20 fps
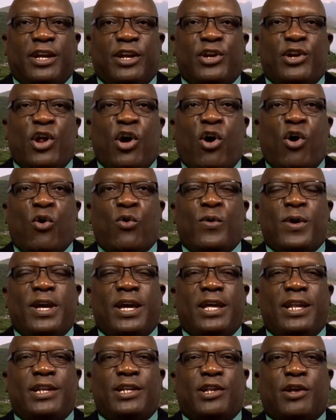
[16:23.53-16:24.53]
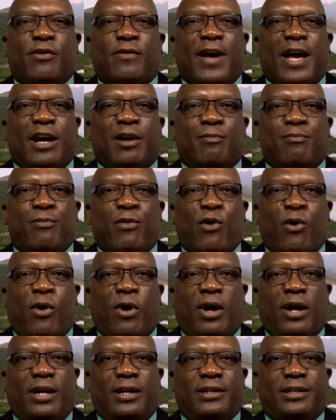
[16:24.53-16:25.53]
now interact
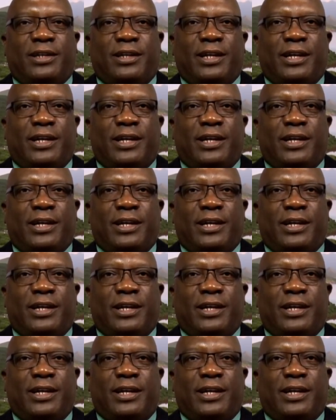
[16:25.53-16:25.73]
more,